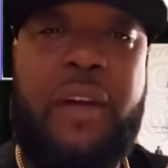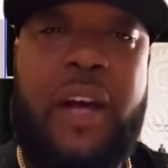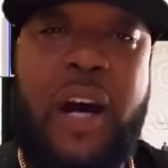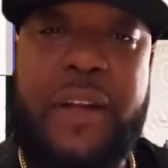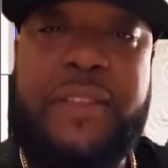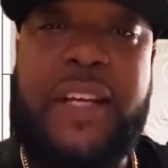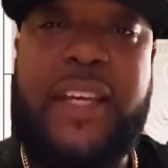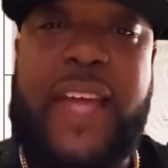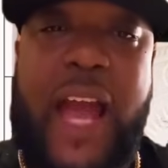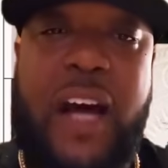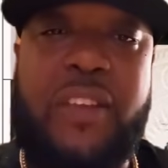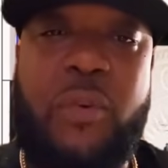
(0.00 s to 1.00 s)

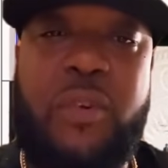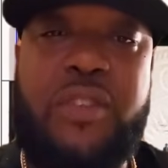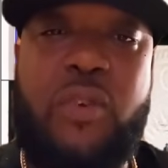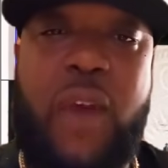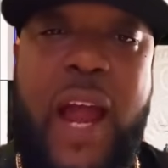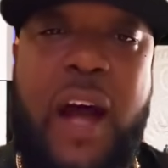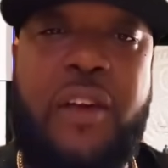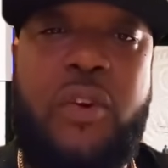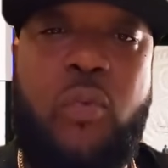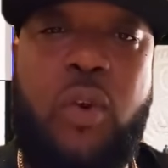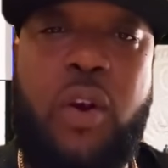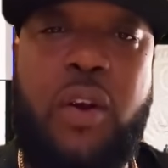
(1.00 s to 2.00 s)
hunter-gatherers around the
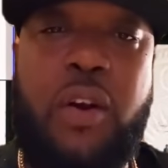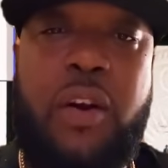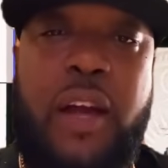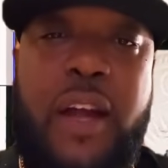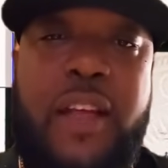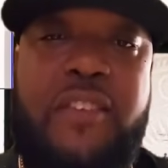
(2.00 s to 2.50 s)
world,